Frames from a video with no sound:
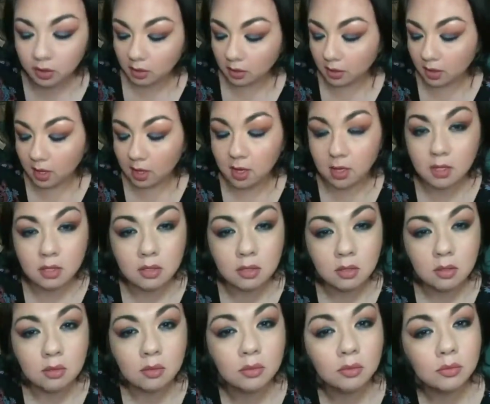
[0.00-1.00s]
that.
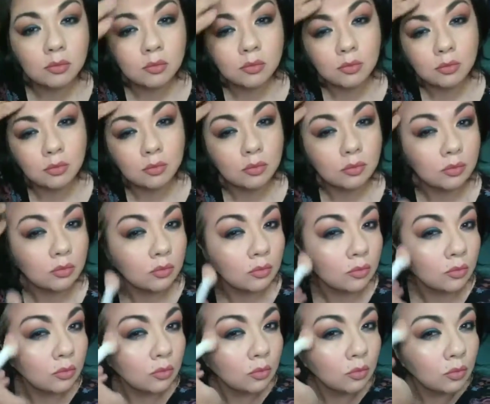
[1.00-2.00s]

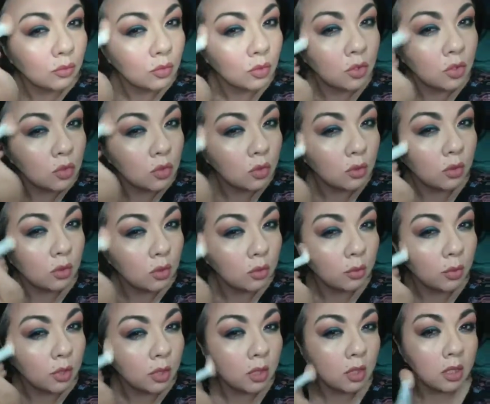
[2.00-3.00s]
I'm going to do a little
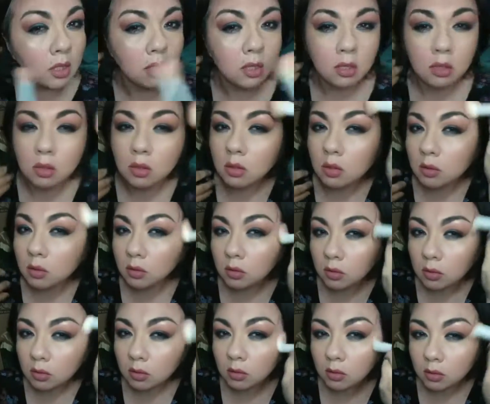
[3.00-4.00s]
bit here,
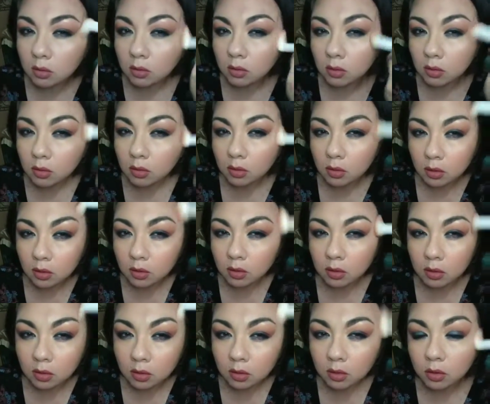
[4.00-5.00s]

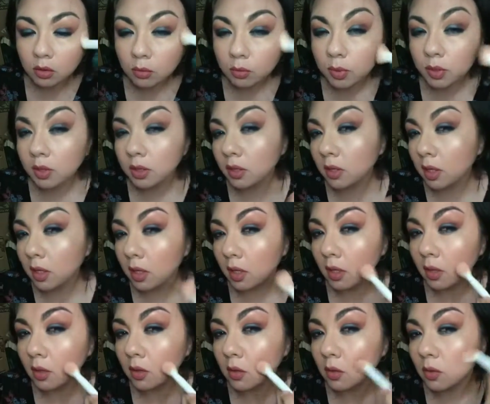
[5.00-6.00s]
a little bit
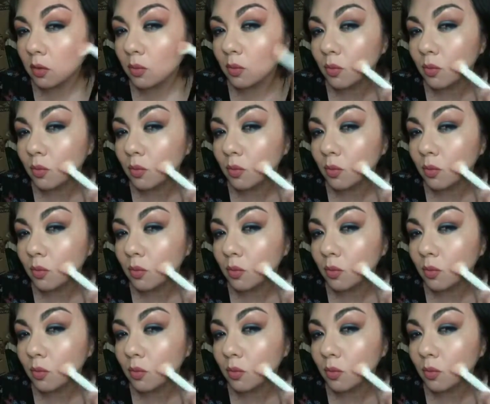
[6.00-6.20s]
there.